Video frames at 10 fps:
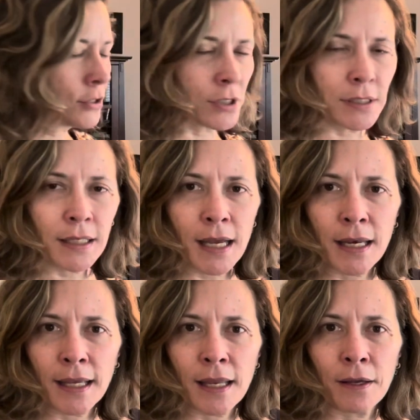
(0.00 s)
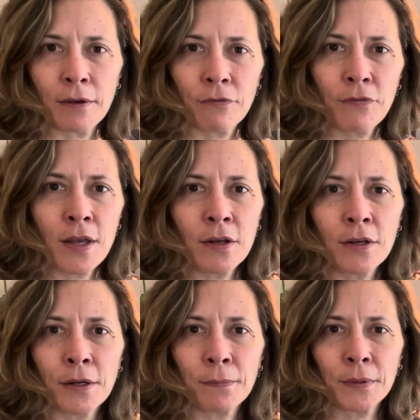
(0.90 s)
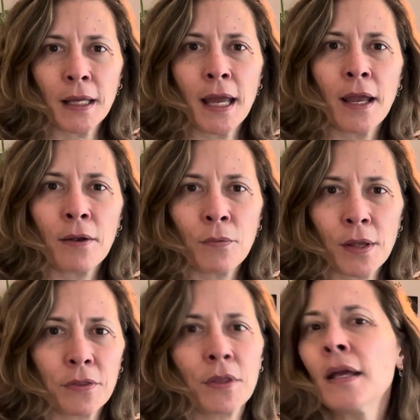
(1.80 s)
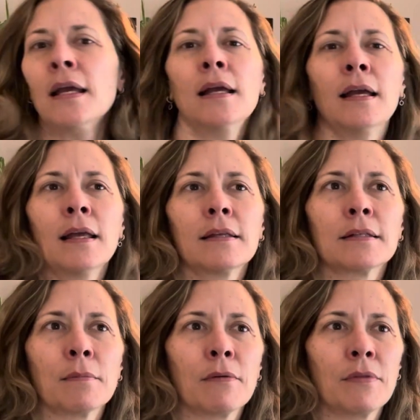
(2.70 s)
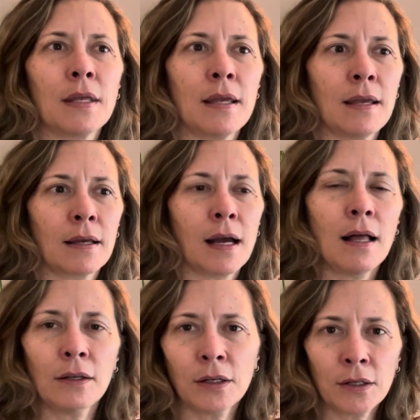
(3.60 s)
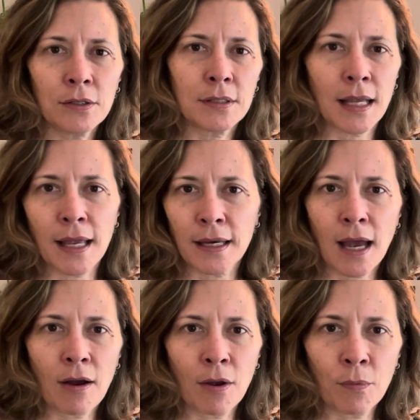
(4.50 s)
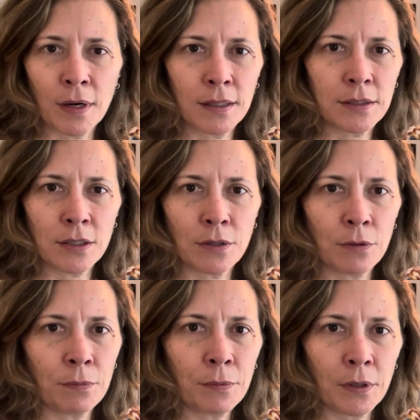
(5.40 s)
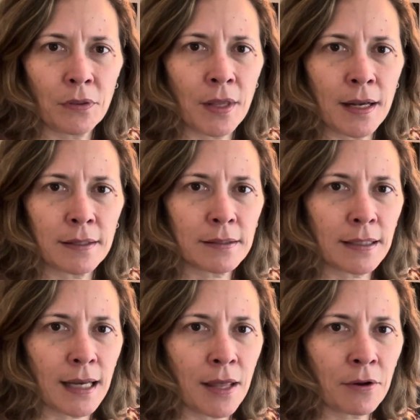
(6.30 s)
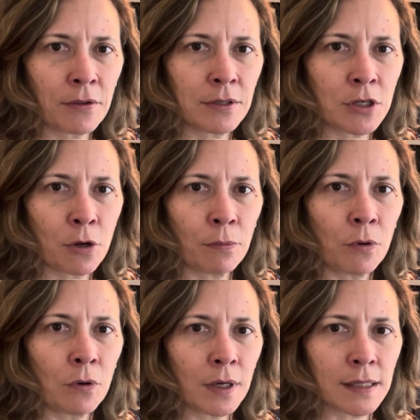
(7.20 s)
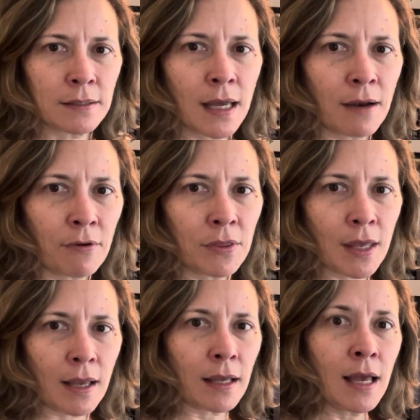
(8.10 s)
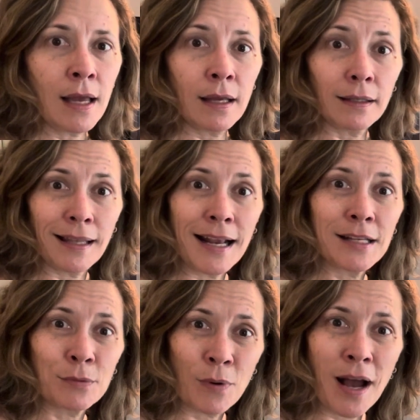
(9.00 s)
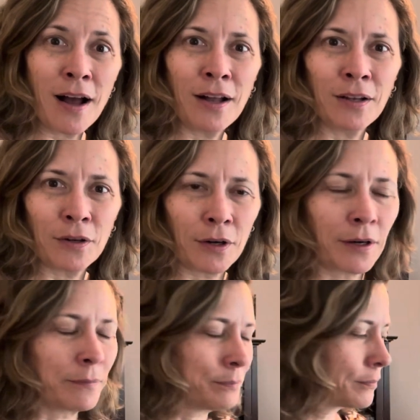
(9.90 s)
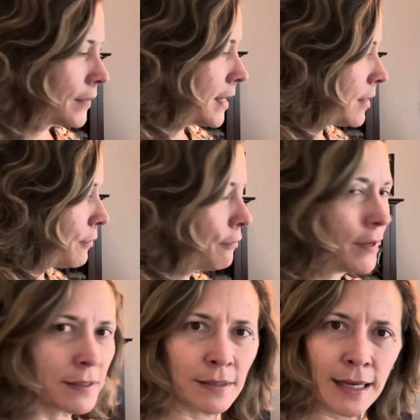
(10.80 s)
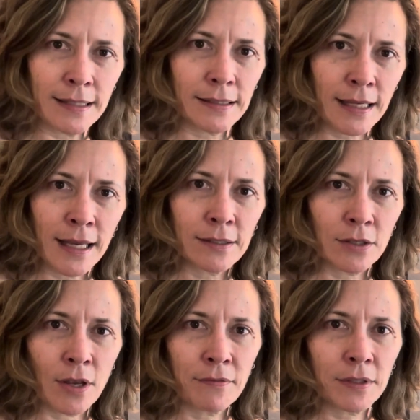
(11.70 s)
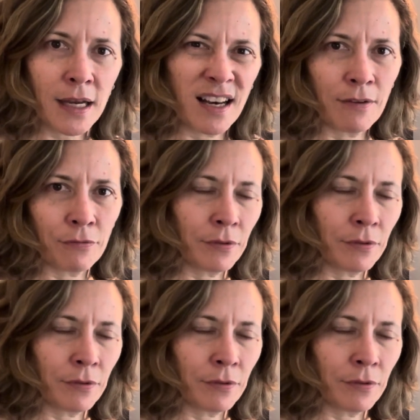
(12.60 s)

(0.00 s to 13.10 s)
just to kind of get a feel and a play with some of the colors and how I wanted to put things together in the dough bowl, because not everything lays well or, you know, fits nicely, so you have to kind of